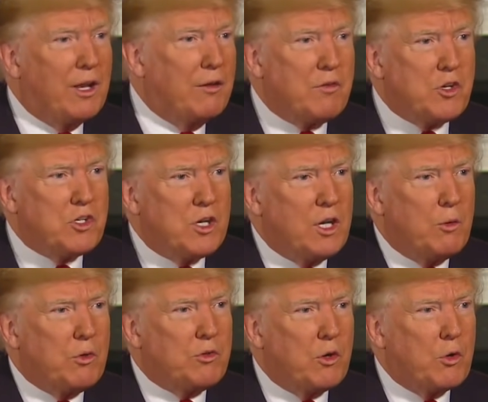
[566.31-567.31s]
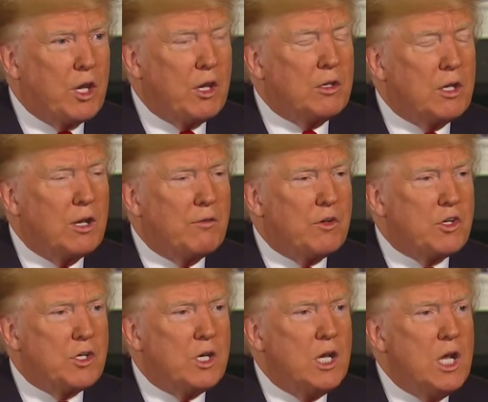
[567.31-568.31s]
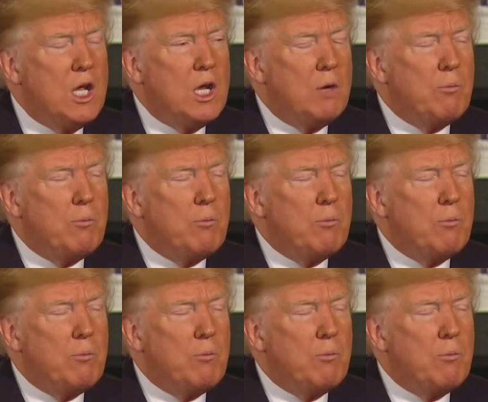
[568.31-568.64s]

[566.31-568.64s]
television. He was okay on television.